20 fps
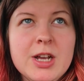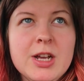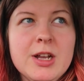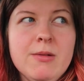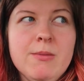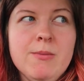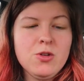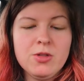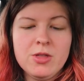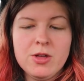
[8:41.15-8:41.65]

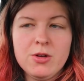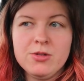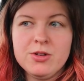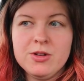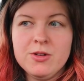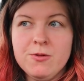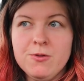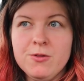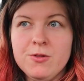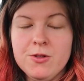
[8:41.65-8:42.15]
in
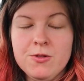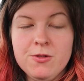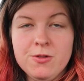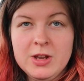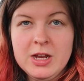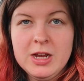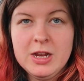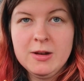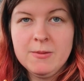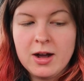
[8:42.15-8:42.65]

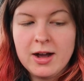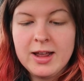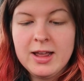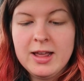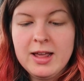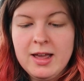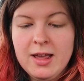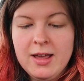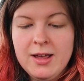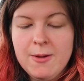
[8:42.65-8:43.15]
2015, I
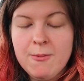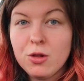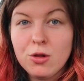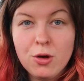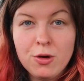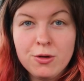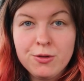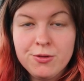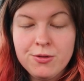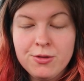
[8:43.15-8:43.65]
ate a
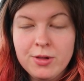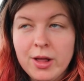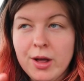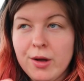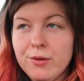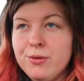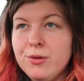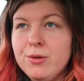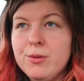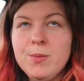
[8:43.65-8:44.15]
lot of
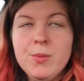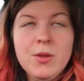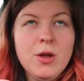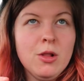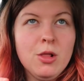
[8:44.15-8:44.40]
falafel,